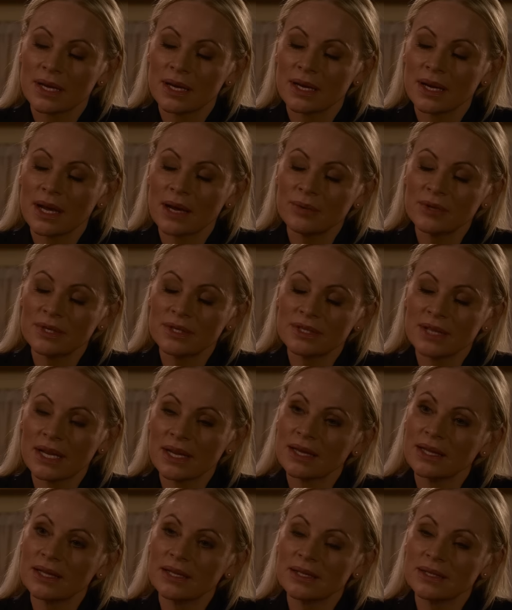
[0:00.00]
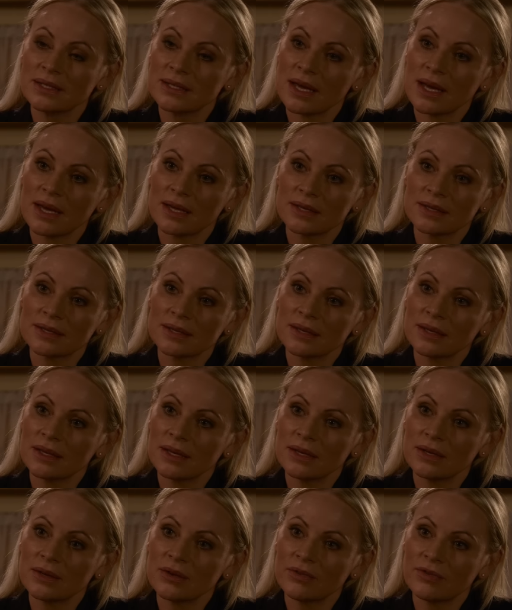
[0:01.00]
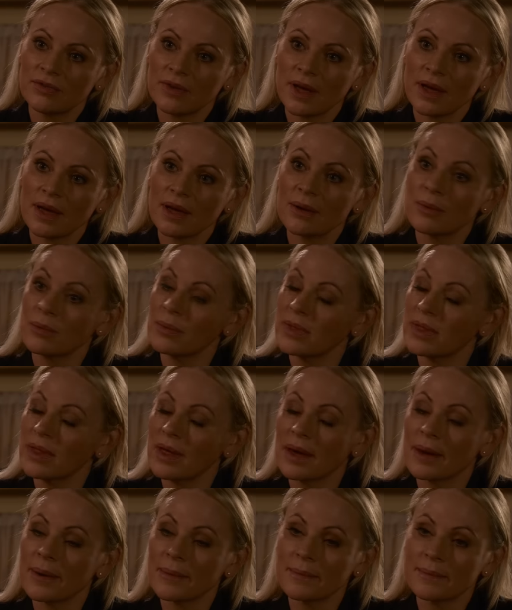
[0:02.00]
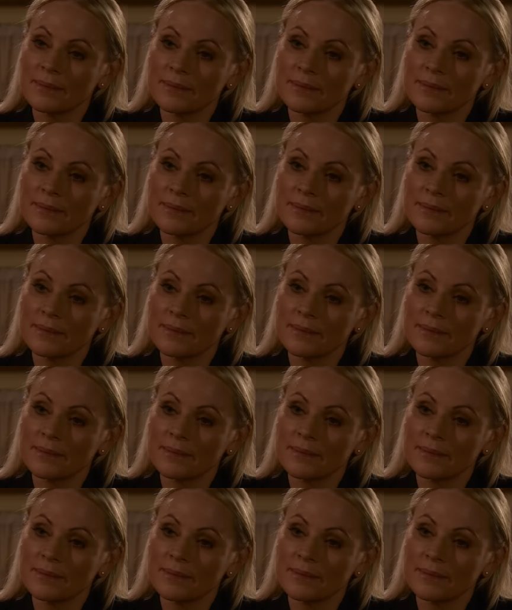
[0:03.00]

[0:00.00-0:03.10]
And how was settling her debts and cleaning a flat help with that?